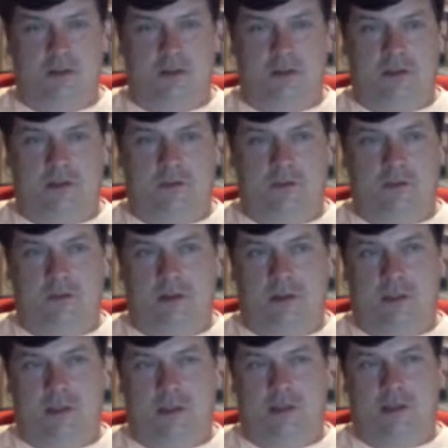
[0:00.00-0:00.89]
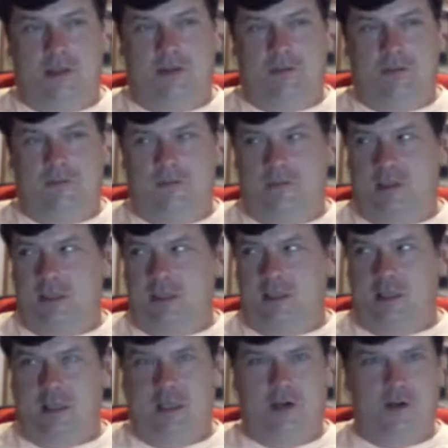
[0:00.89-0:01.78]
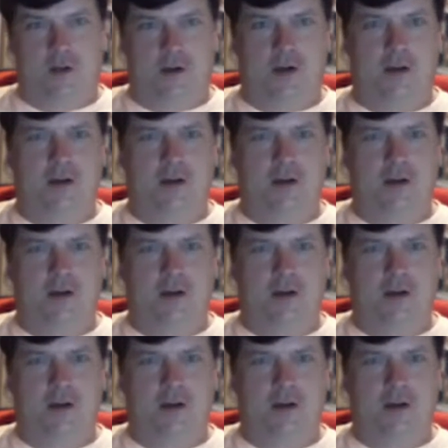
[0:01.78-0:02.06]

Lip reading: you really don't need a heater.